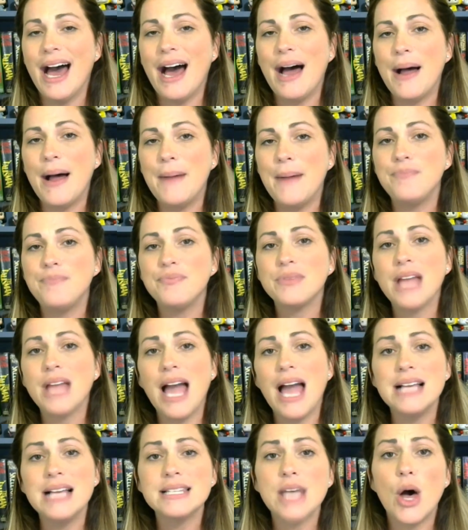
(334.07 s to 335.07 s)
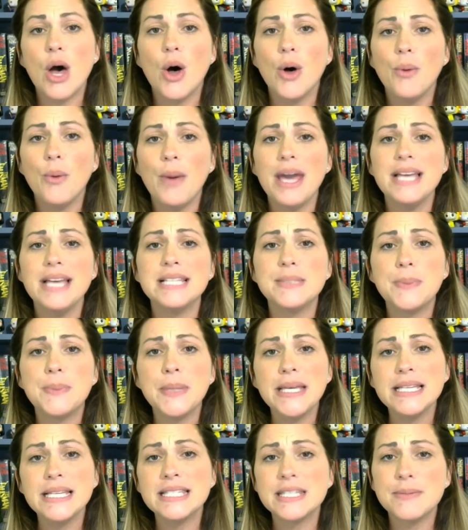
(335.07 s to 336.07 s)
As always,
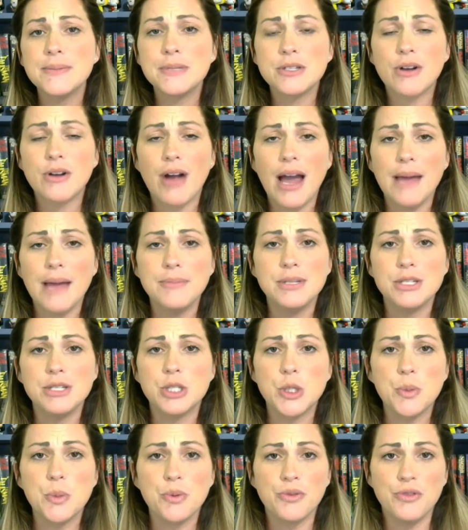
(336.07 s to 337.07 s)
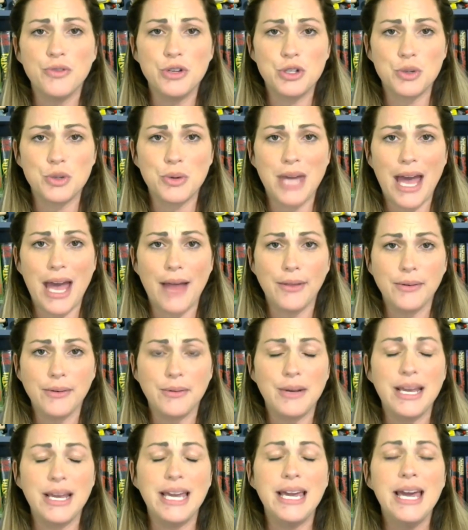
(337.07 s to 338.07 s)
please subscribe to Superficial
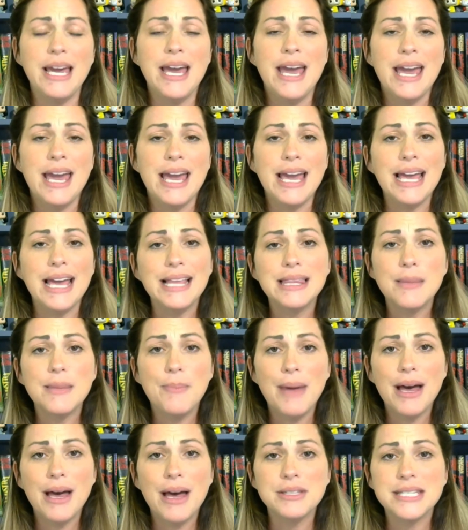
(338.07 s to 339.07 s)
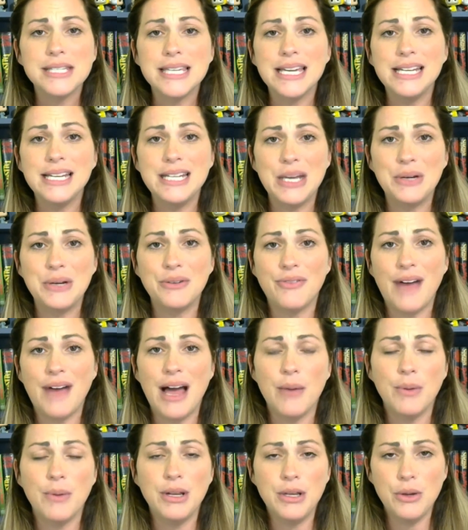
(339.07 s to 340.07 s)
Gallery. Hit the bell to get
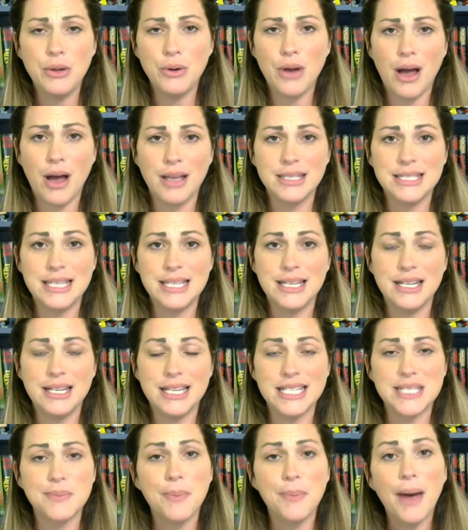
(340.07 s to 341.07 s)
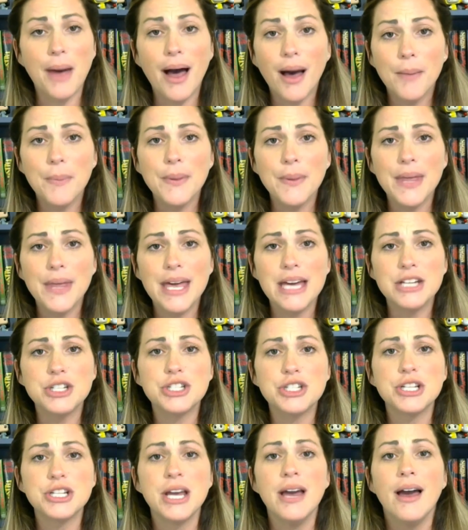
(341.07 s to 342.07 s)
notified when new content is
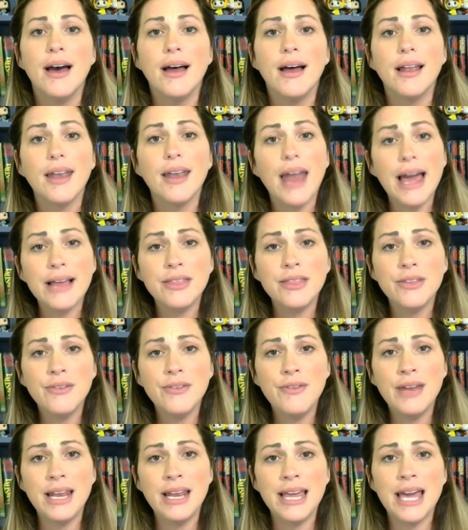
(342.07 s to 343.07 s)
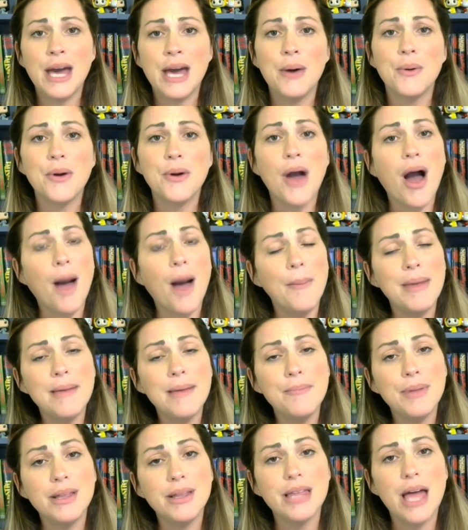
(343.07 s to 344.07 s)
published. Like the video,
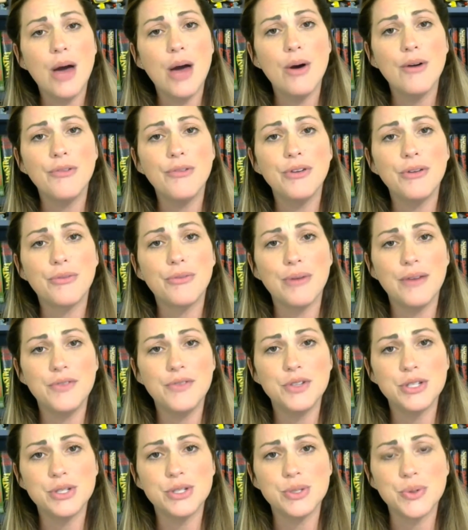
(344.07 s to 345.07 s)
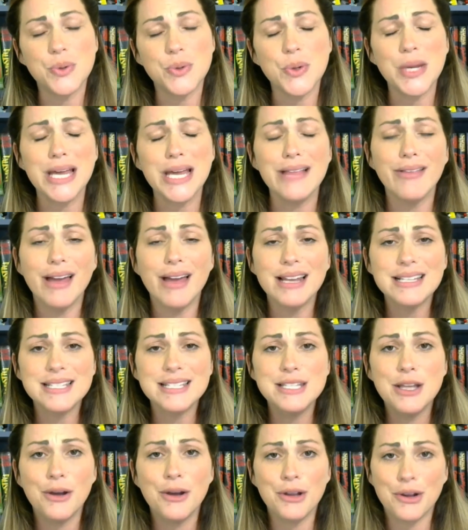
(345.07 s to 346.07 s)
comment below if you've read the story. Let
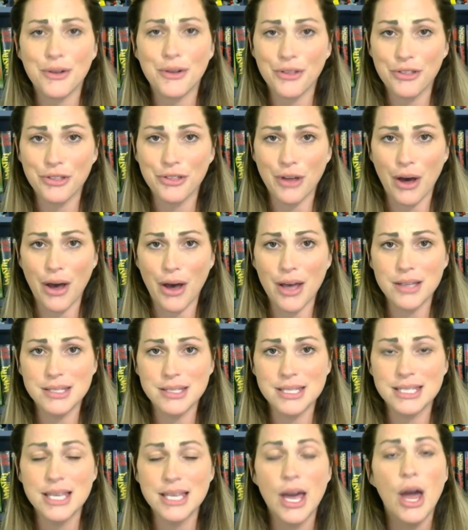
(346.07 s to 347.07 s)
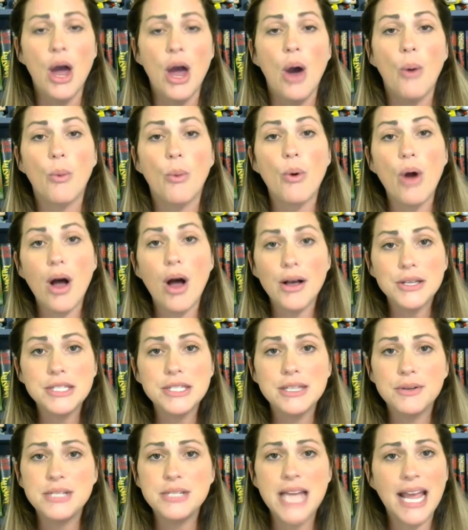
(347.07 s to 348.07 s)
us know your thoughts. We're
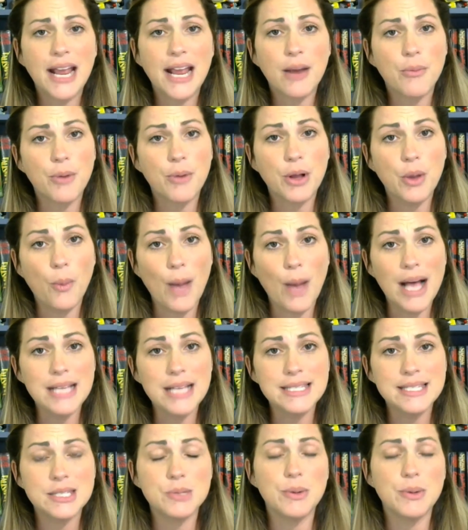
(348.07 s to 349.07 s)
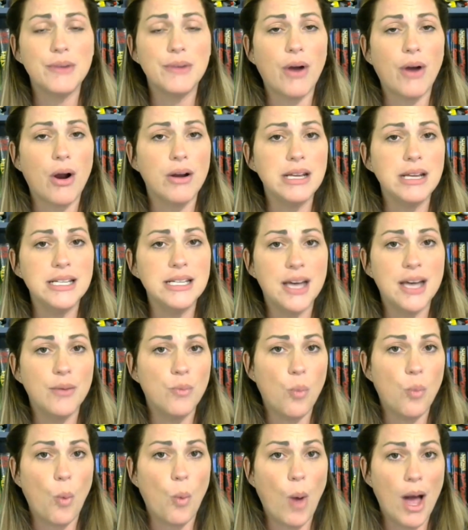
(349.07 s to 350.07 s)
also taking requests. We've already
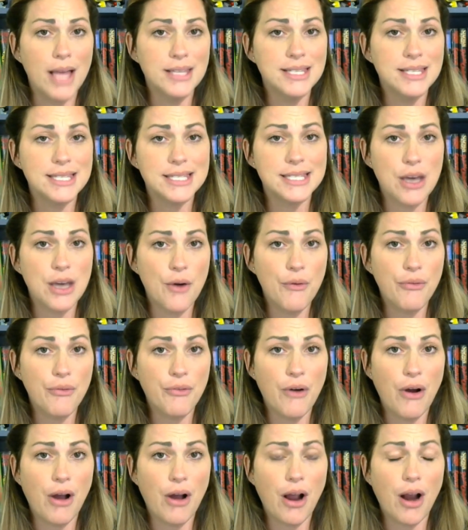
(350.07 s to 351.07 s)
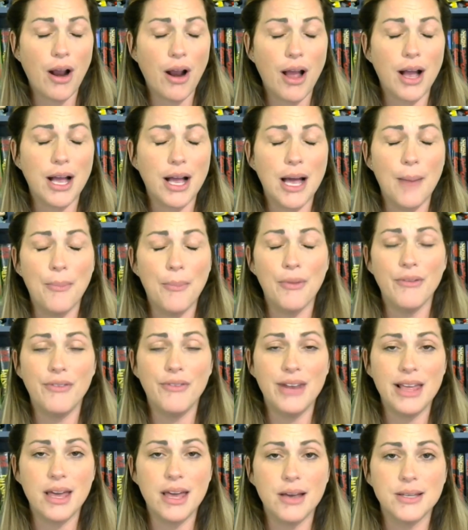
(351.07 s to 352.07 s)
done one so far. A couple
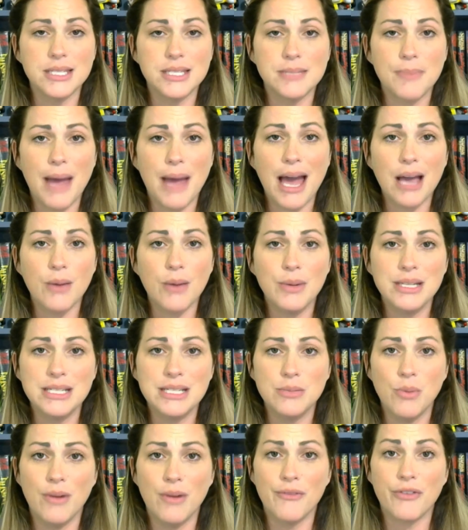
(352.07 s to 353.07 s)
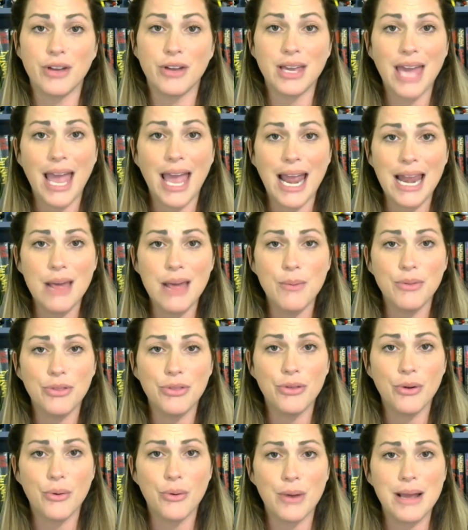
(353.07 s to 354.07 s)
of videos back, we did one for Katie
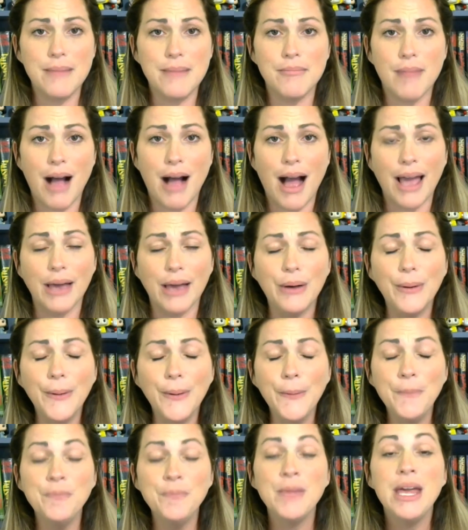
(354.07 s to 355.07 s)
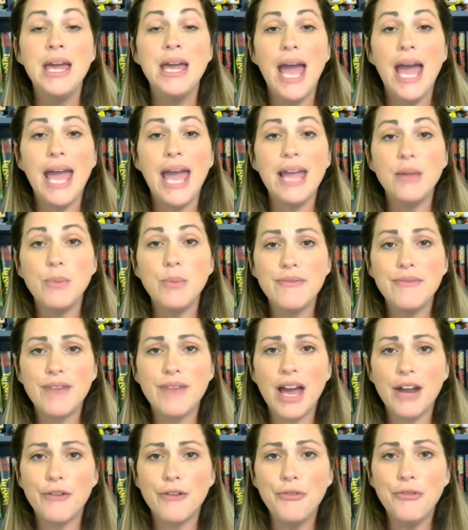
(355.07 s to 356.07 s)
with the Green Mile. And
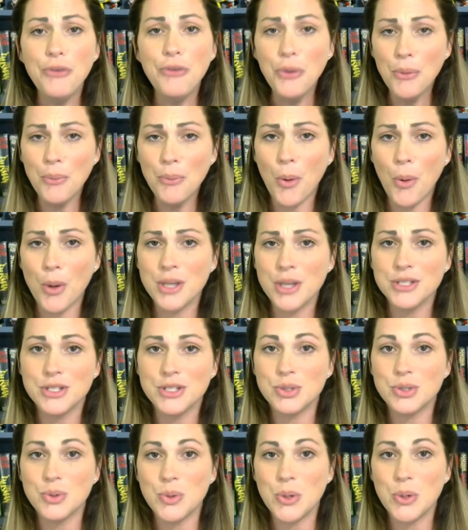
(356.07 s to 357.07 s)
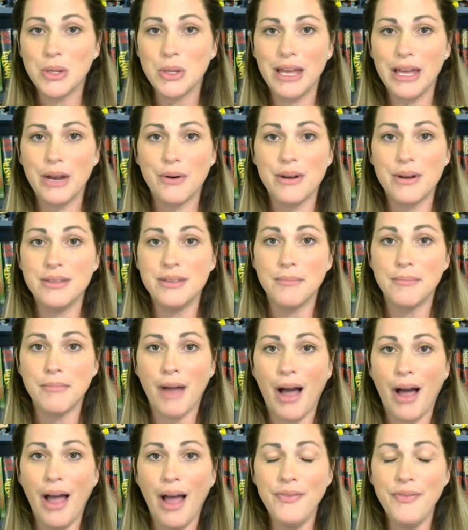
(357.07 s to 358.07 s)
we've got a few more in store later in the
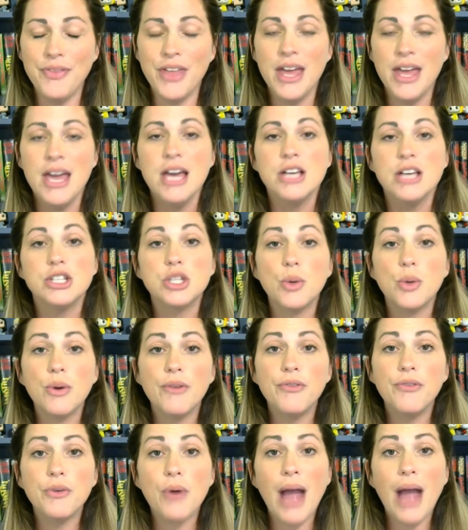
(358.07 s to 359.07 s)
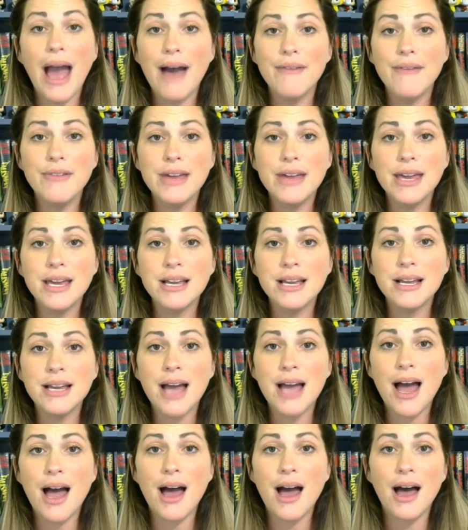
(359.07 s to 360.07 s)
month. So if you're
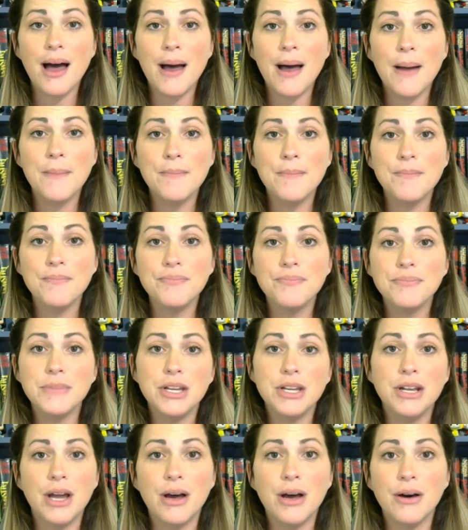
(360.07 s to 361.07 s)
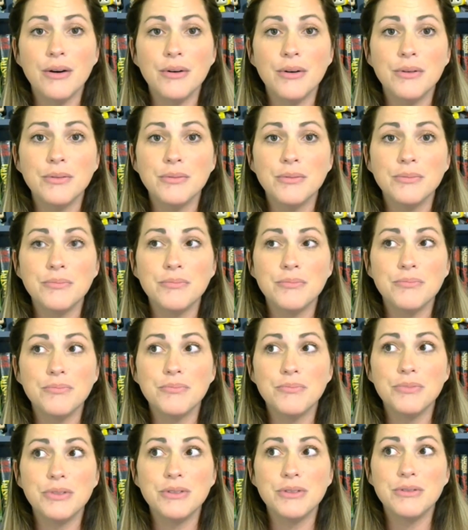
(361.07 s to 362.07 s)
having,
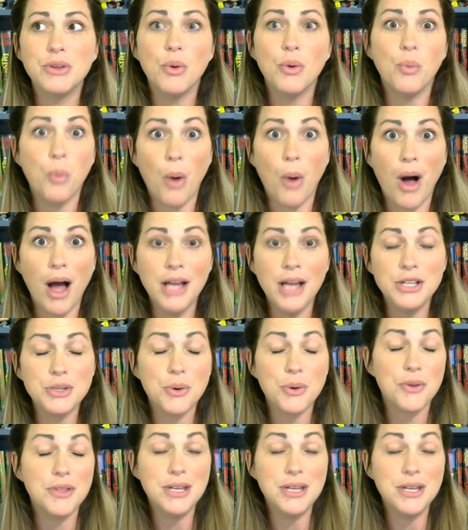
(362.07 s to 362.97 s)
the want or the